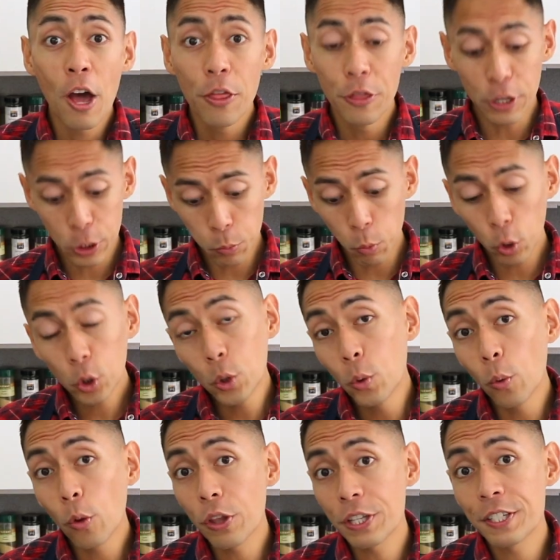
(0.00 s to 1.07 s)
This will
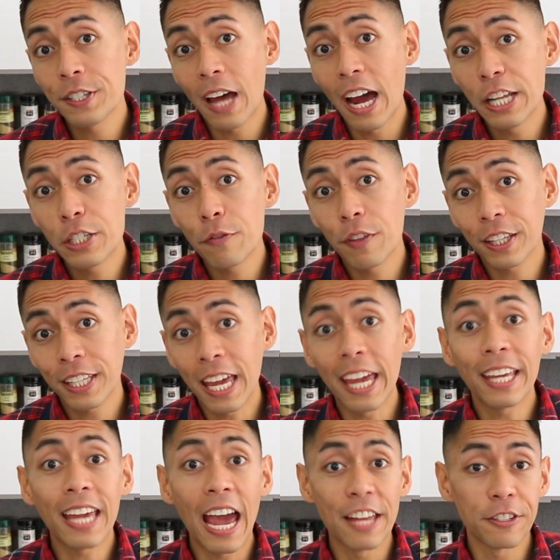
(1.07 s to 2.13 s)
cool the sides of the
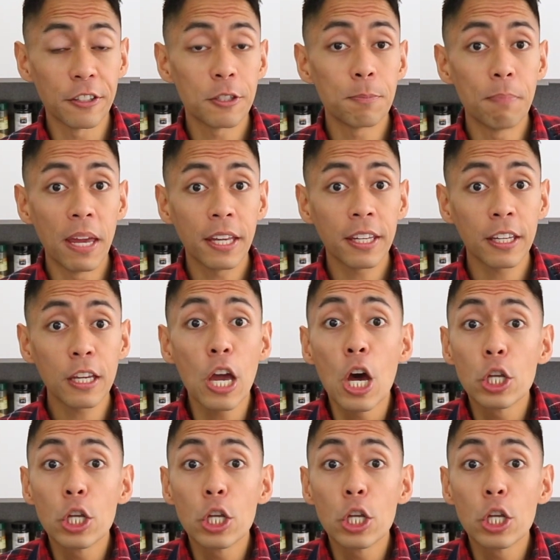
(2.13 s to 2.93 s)
cake as it's baking,